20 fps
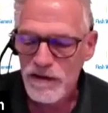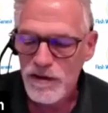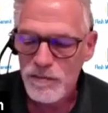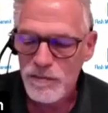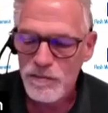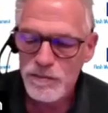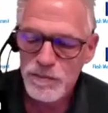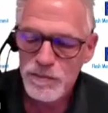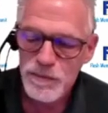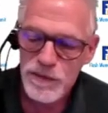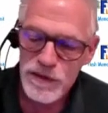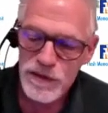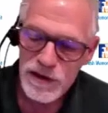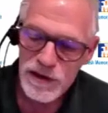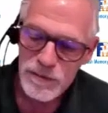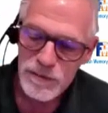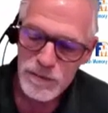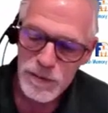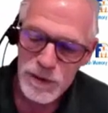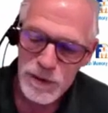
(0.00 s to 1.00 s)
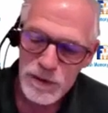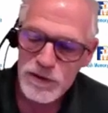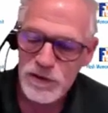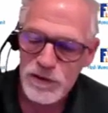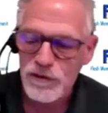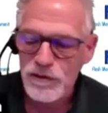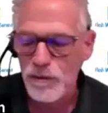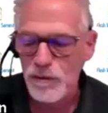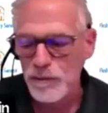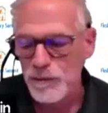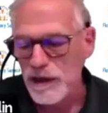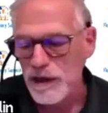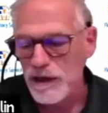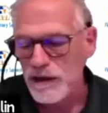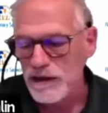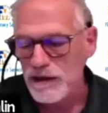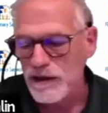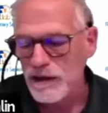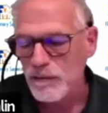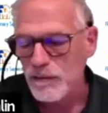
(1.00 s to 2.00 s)
The Bluetooth or
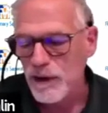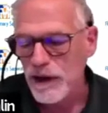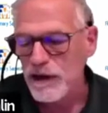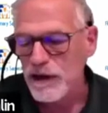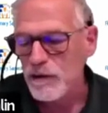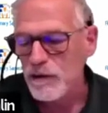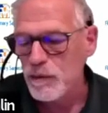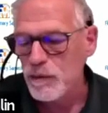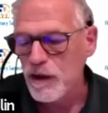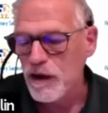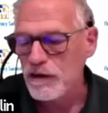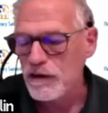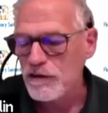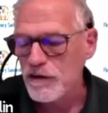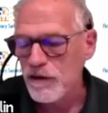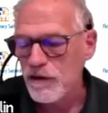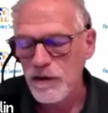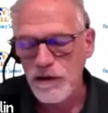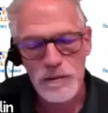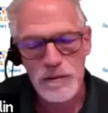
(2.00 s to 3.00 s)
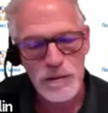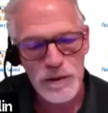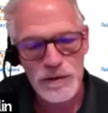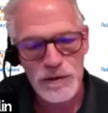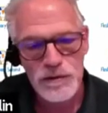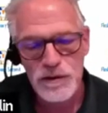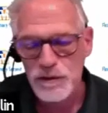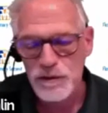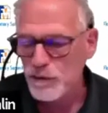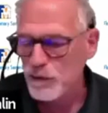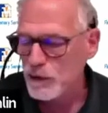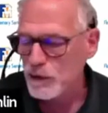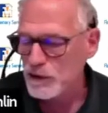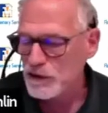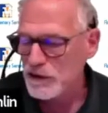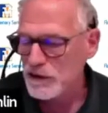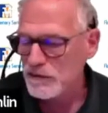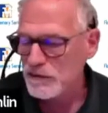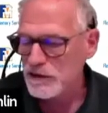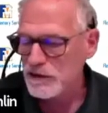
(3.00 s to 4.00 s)
BLE radio blocks are in a Bluetooth
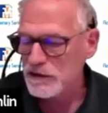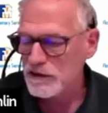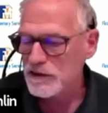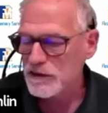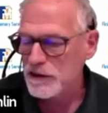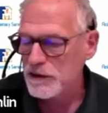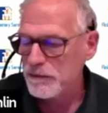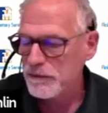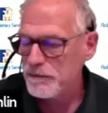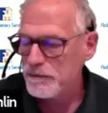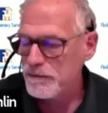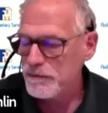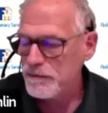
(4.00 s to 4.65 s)
version of this chip.